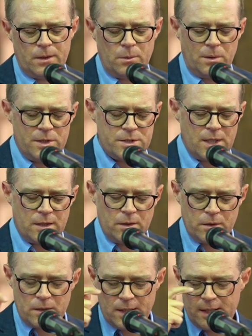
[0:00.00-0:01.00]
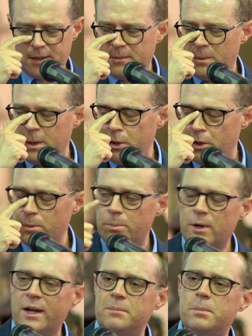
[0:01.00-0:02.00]
What does that look like? Well, you could
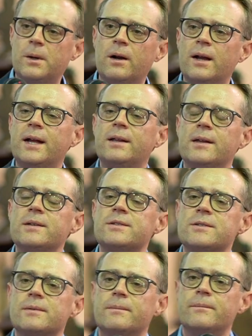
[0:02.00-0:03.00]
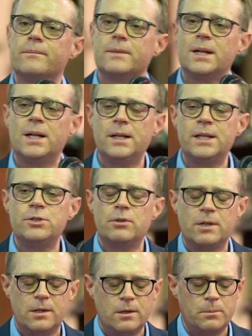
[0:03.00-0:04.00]
pray a prayer like this. And I'll lead you
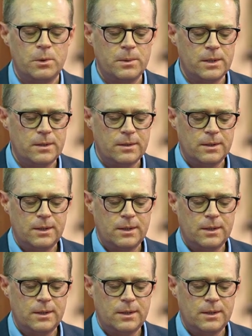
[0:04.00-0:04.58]
in a moment.